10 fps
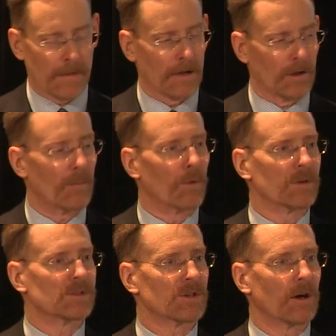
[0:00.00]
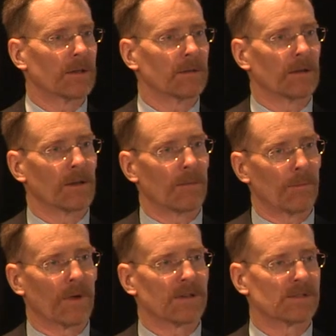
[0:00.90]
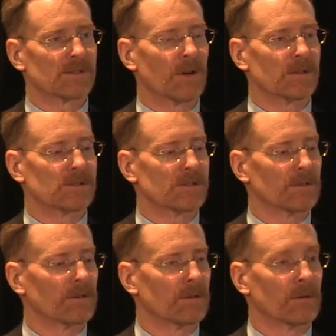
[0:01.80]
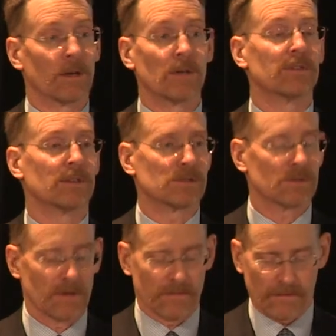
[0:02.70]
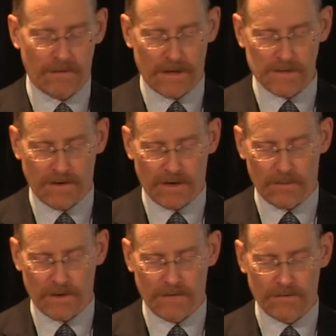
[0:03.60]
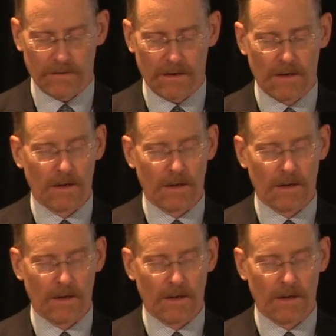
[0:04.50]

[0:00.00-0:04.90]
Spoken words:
A lot more insight, a lot more exercises to do, even the history of HVAC and what have you.